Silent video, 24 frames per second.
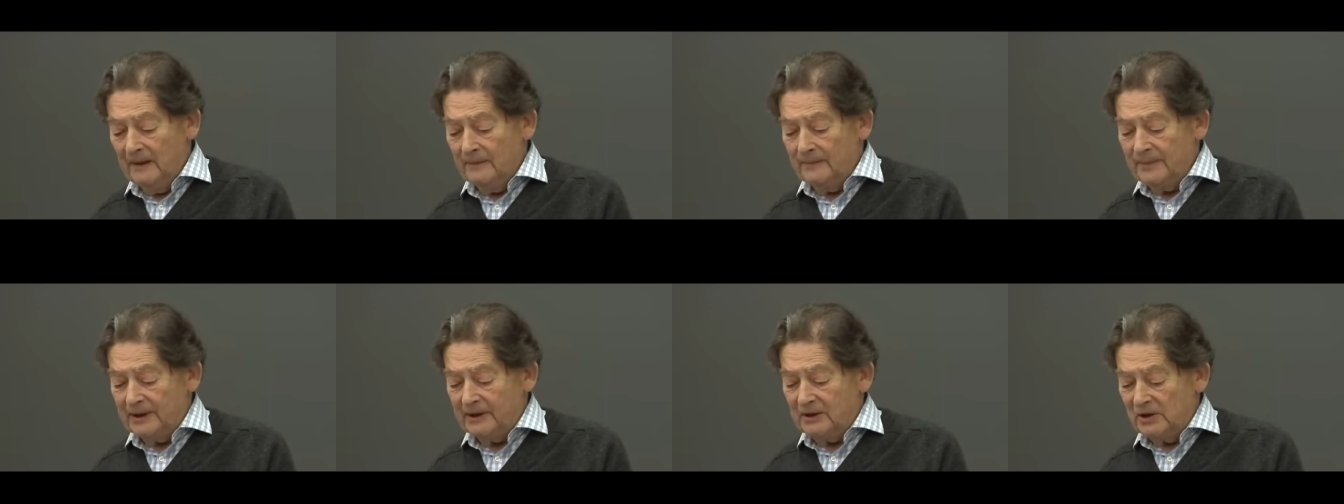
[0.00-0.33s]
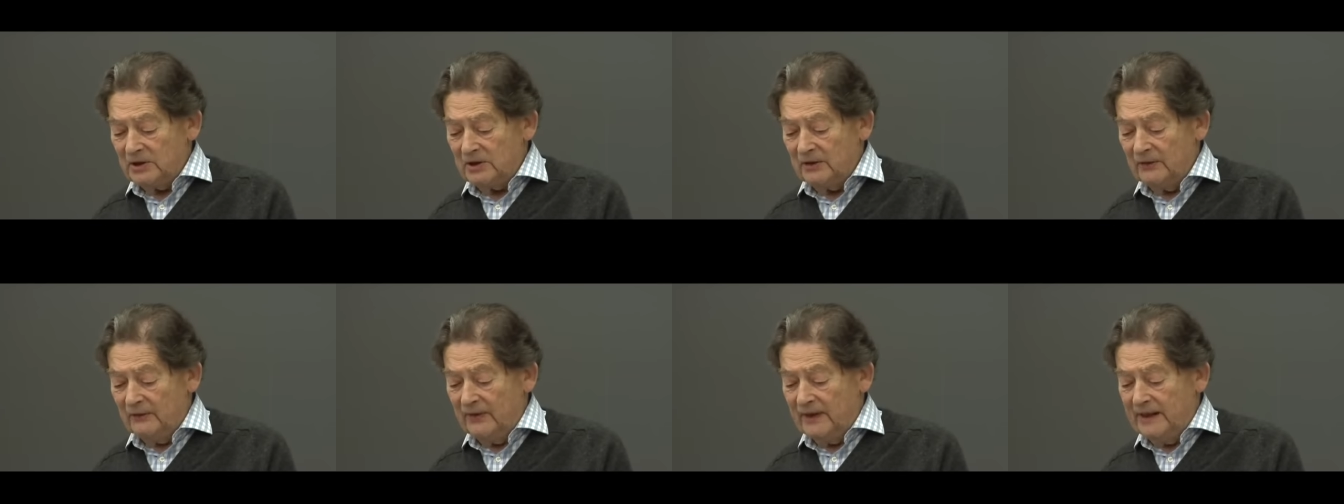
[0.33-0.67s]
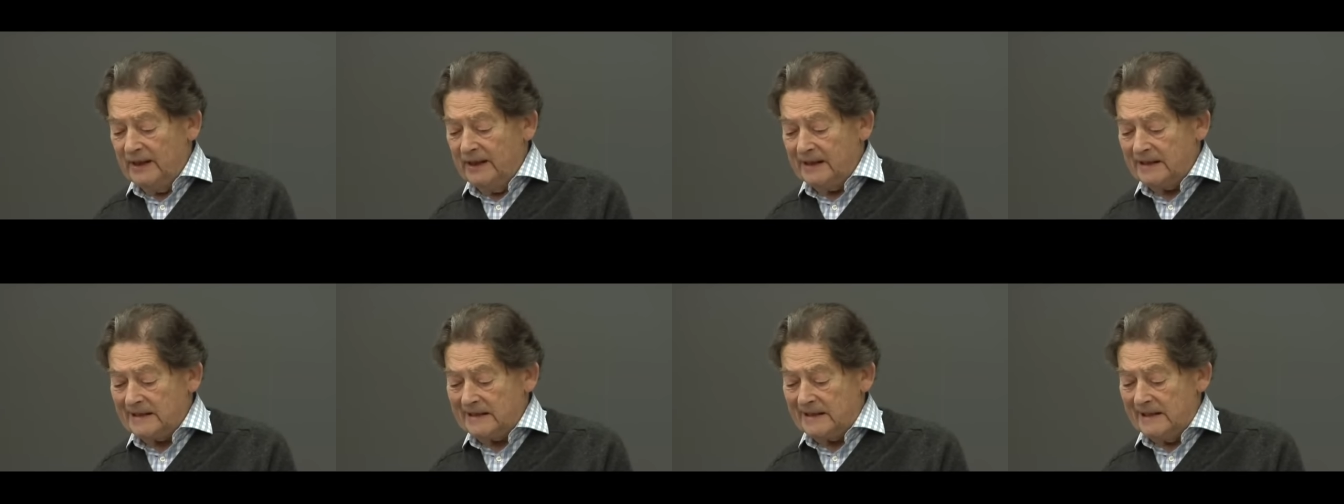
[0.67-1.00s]
because of
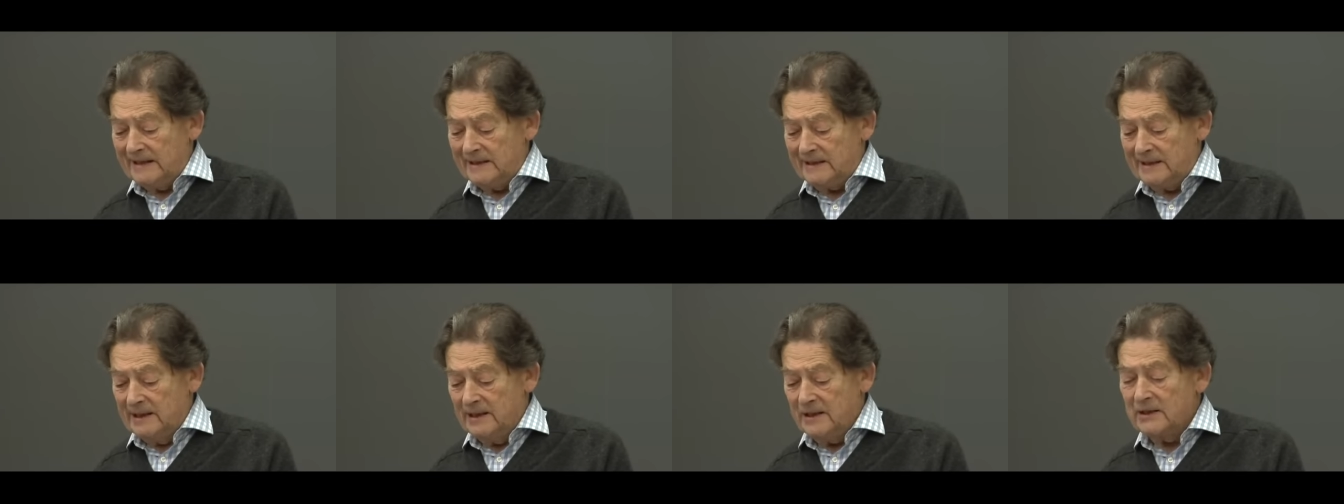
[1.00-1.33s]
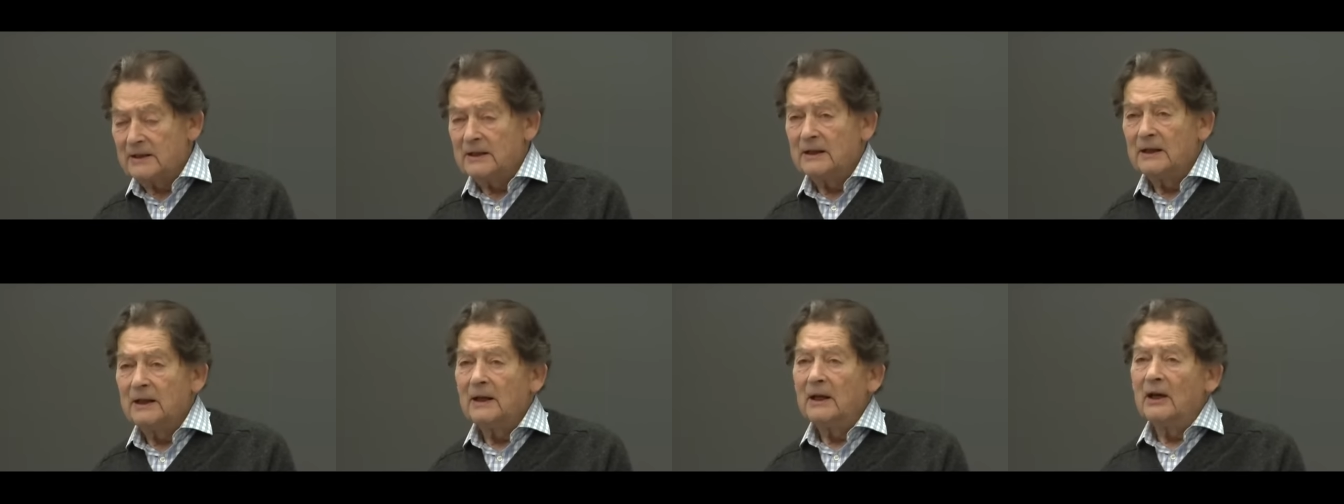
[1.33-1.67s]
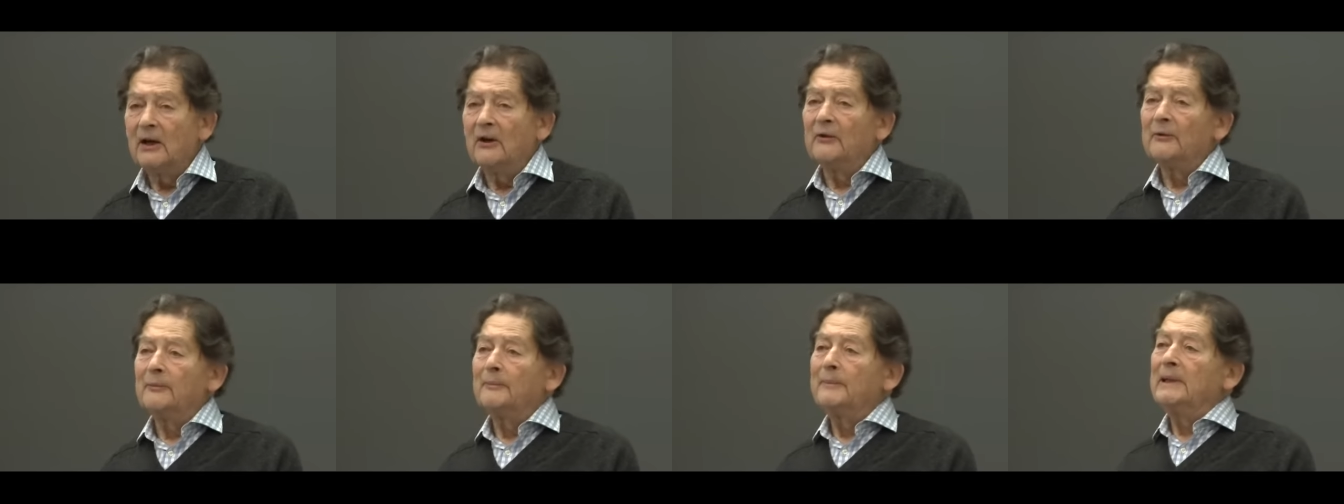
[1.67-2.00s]
the excesses
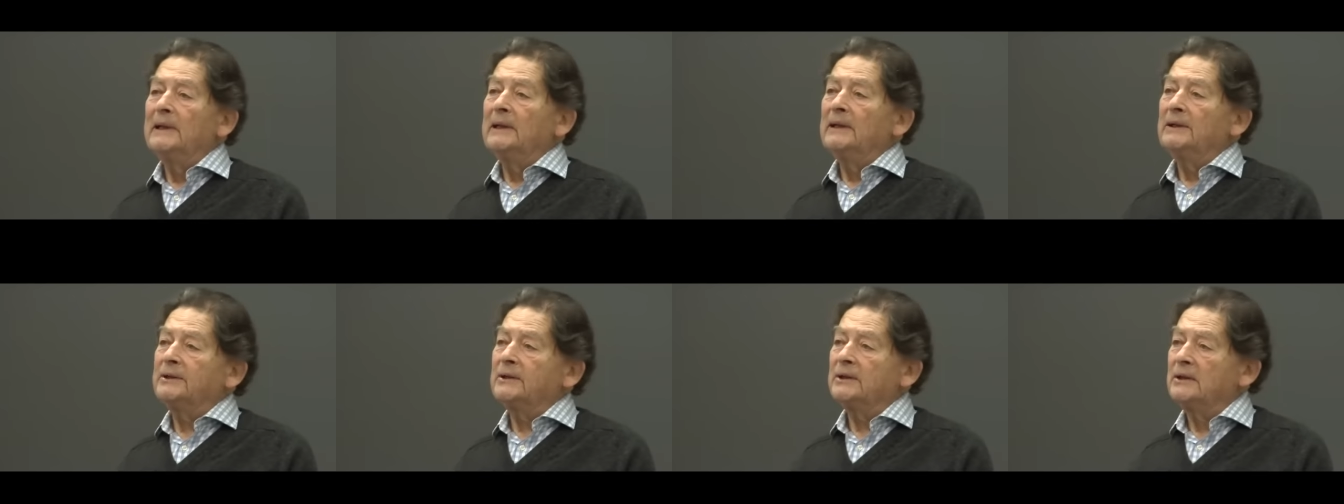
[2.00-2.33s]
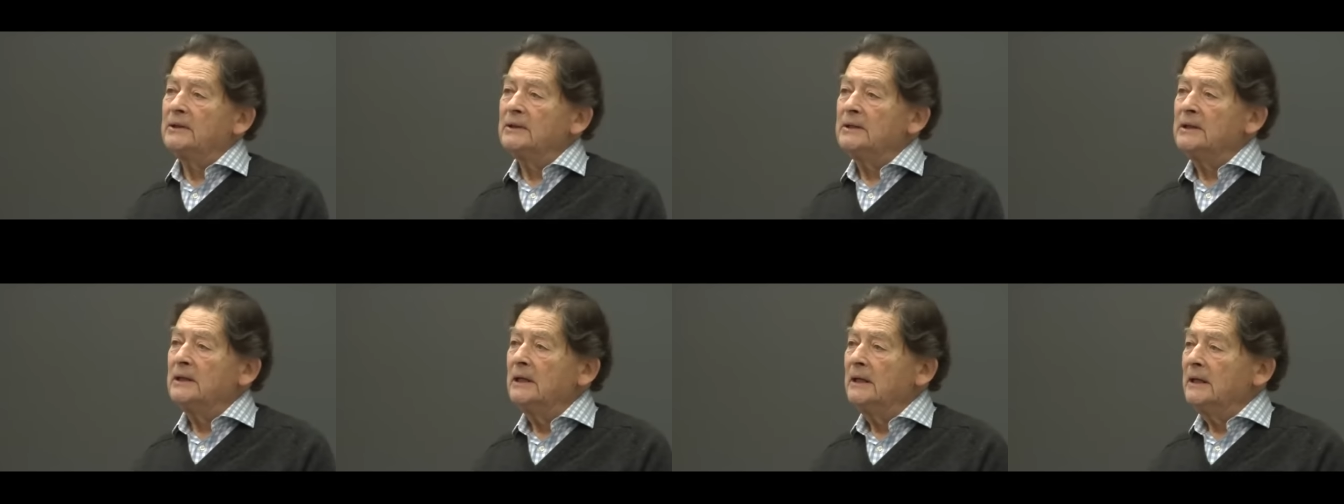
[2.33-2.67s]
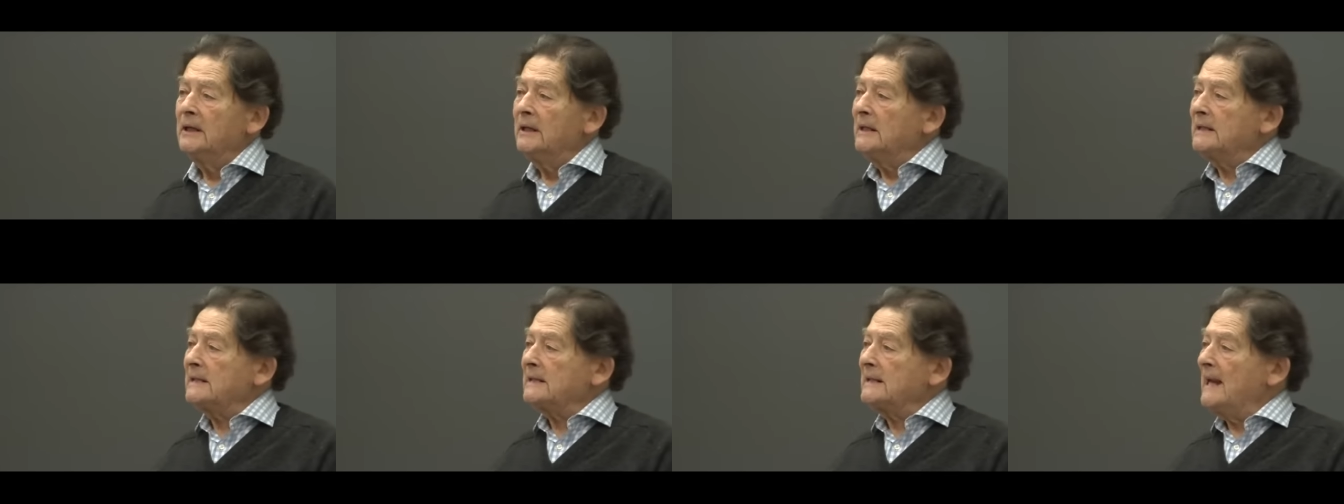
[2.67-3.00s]
of militant
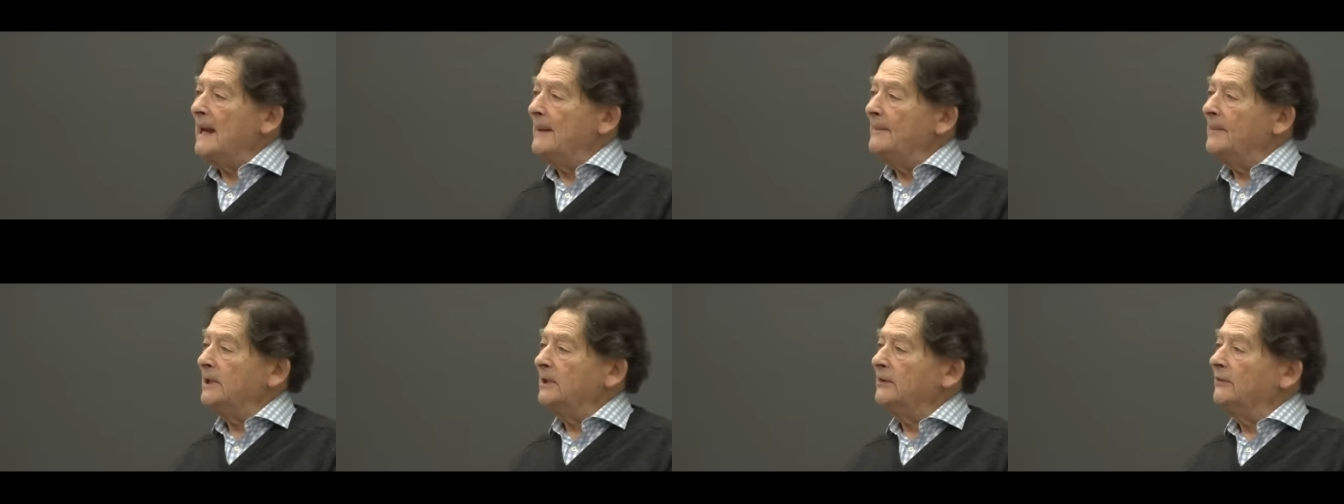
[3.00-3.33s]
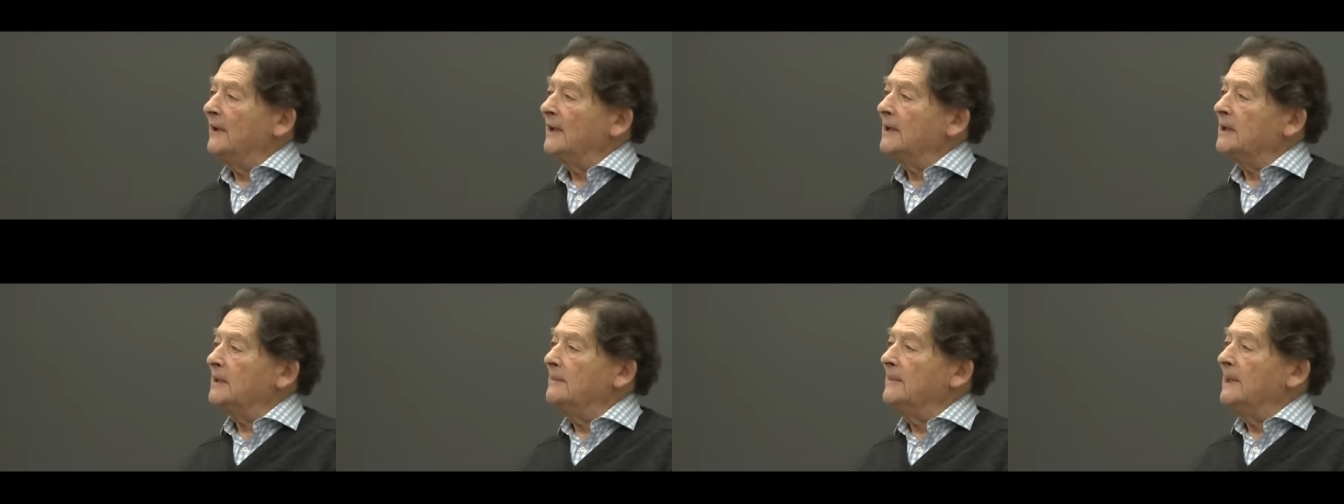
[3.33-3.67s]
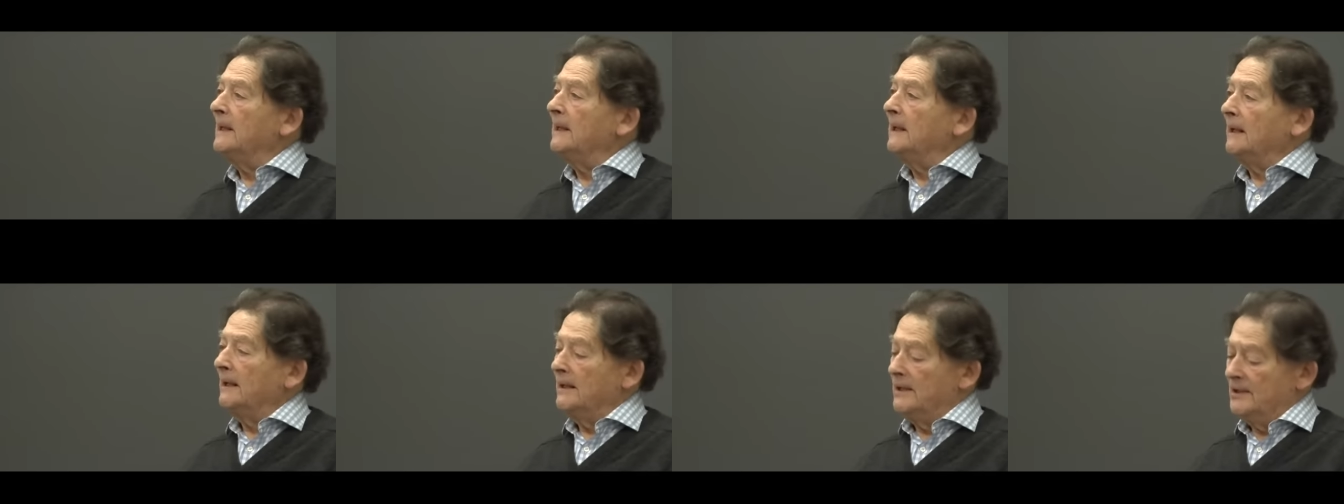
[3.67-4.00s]
Islamic
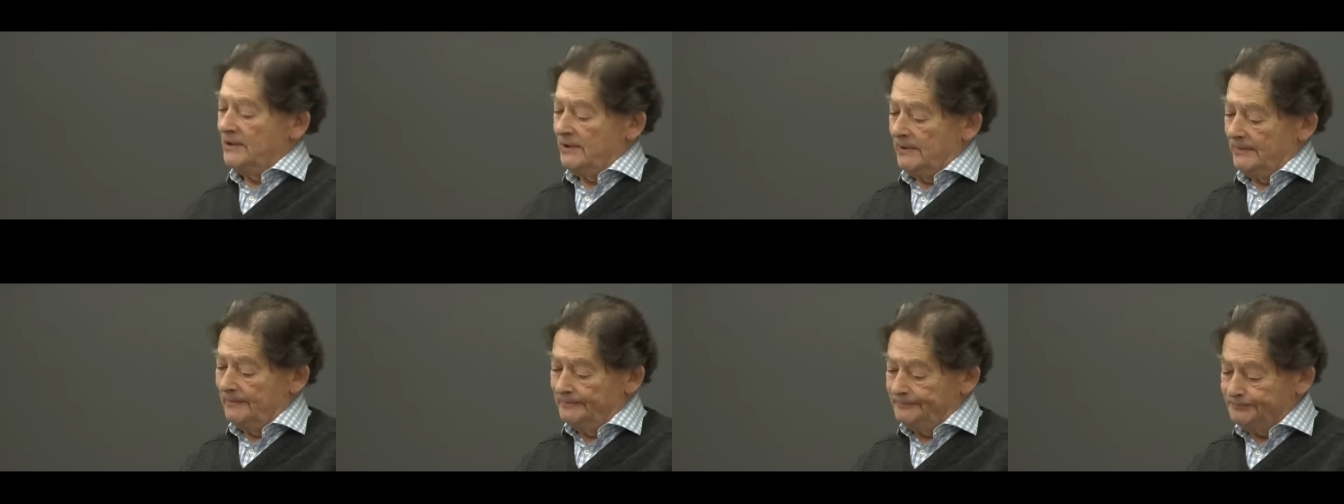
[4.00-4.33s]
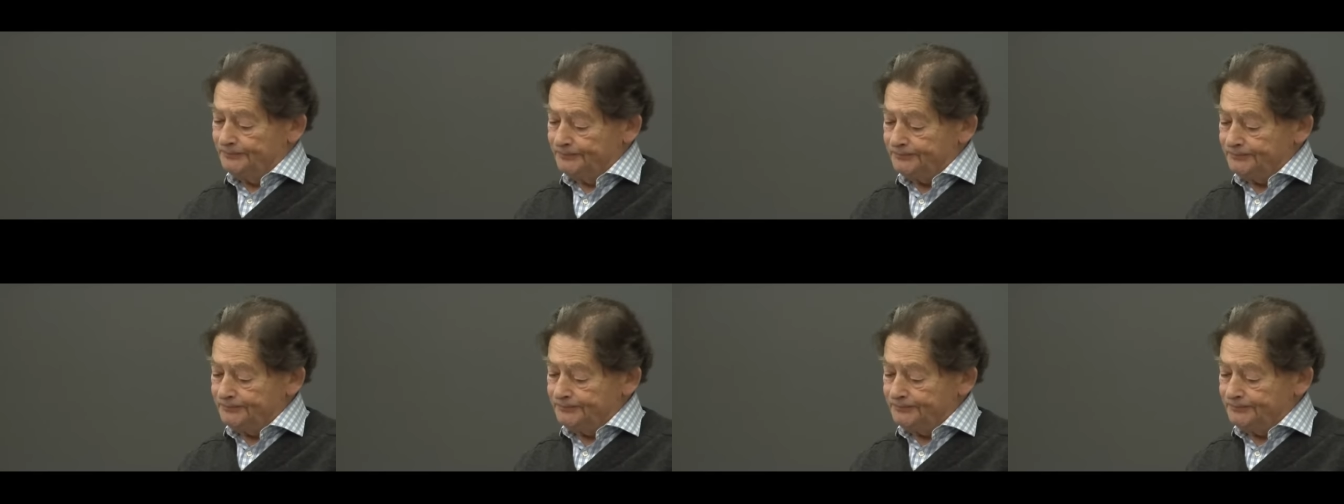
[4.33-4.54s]
fundamentalism.